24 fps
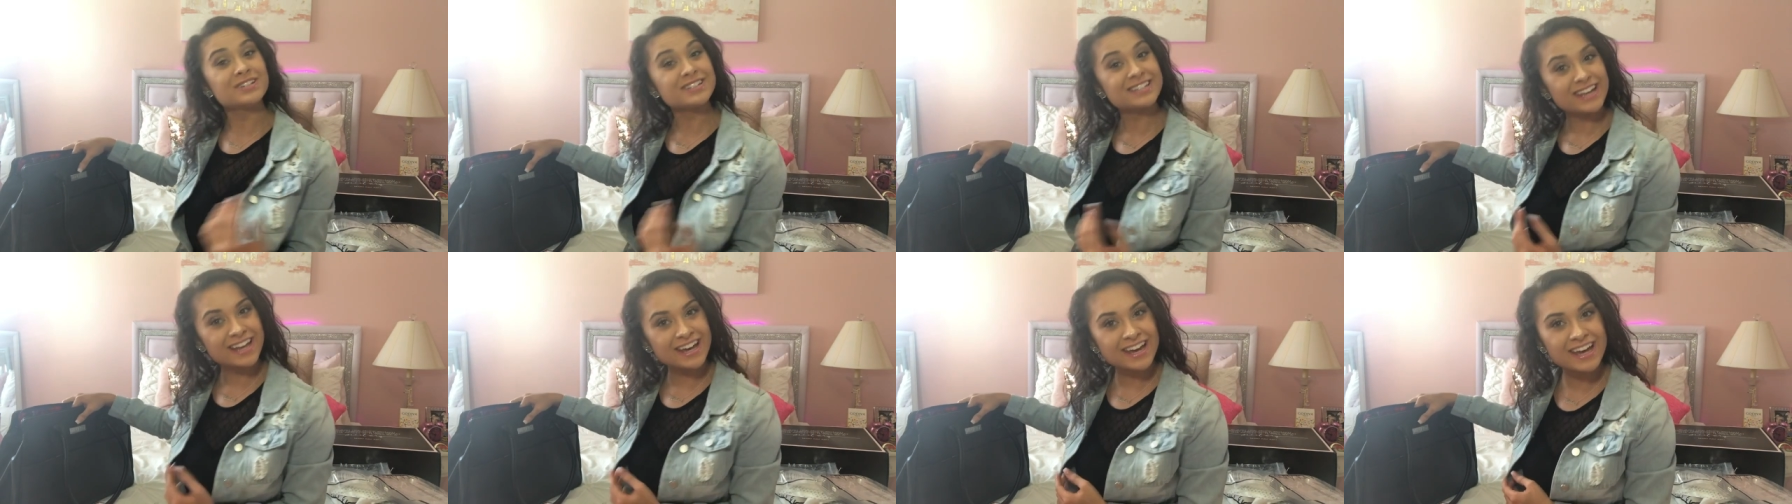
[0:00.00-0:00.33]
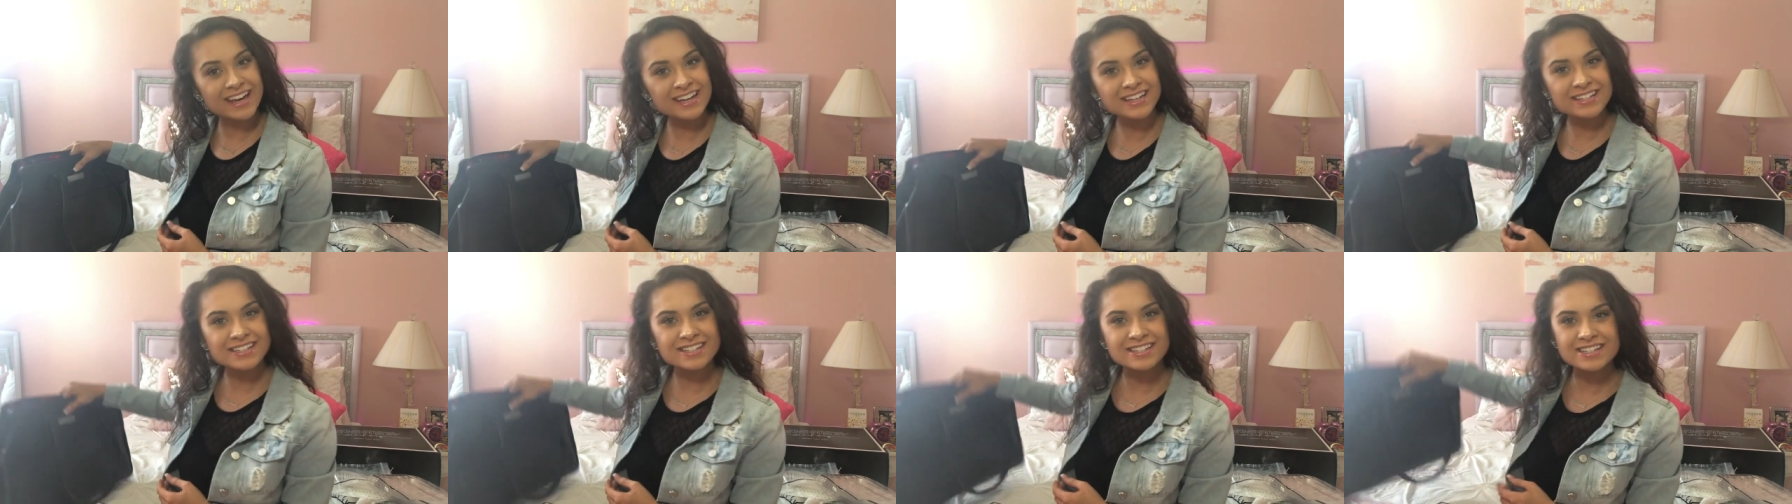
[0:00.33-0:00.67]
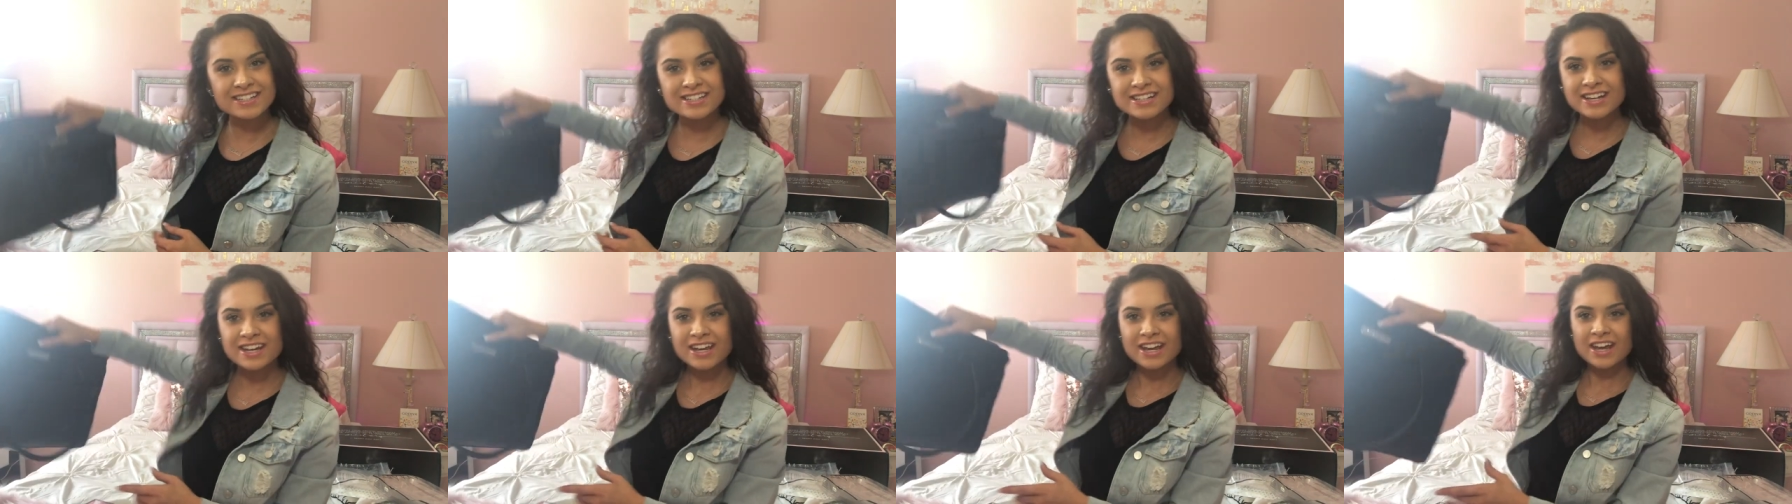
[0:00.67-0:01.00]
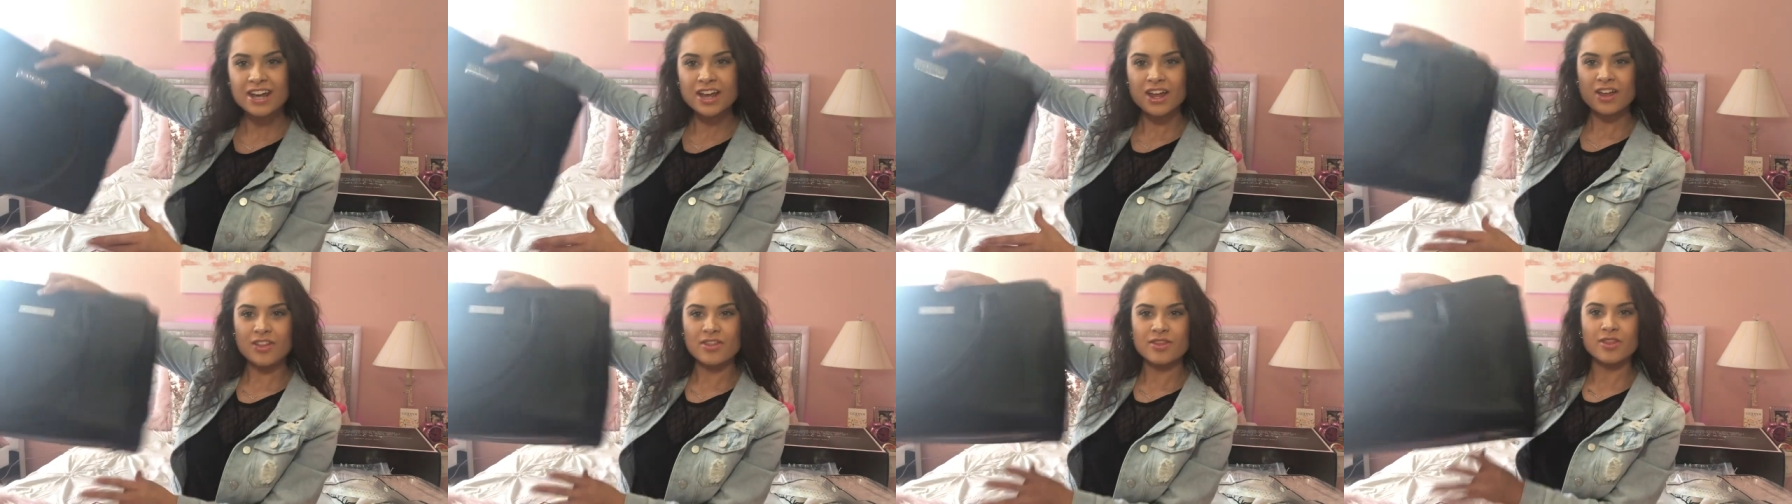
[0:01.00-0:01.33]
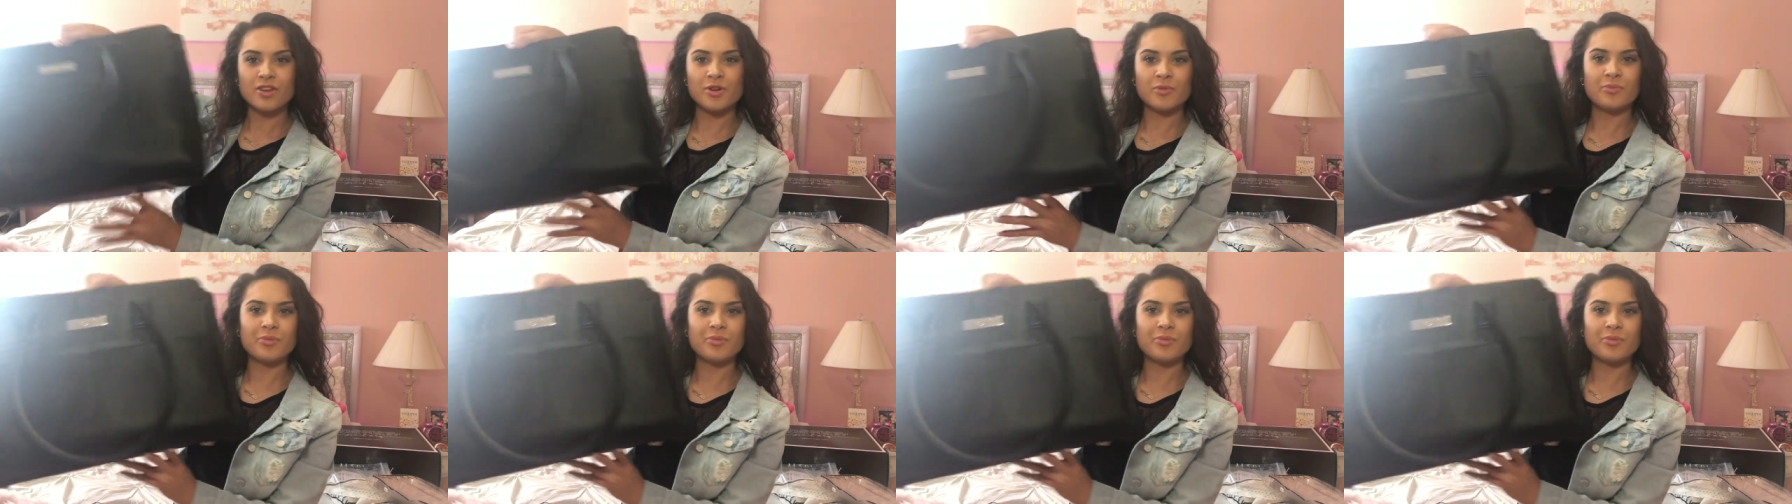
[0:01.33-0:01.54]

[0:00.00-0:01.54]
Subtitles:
was it. The